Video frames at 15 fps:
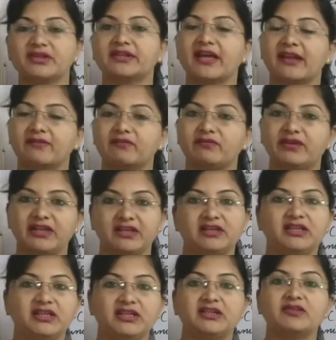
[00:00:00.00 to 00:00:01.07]
then we
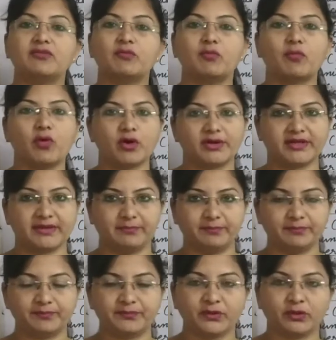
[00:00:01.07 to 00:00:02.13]
need modem.
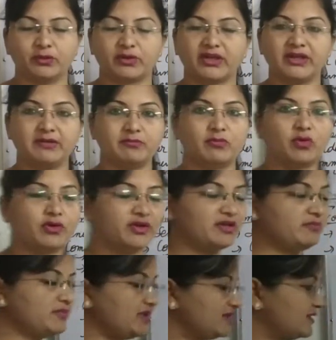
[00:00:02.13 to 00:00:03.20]
Okay,
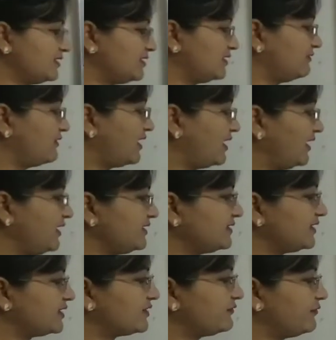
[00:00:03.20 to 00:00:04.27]
modem is a device.
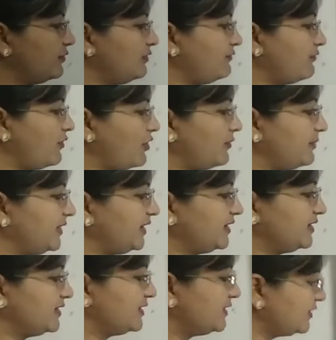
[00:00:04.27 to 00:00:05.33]
Its full form
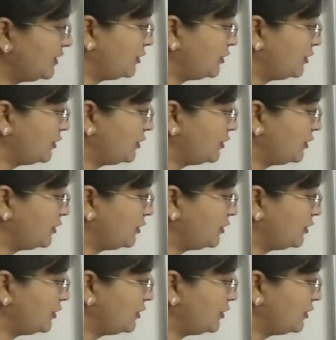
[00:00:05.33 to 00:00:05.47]
is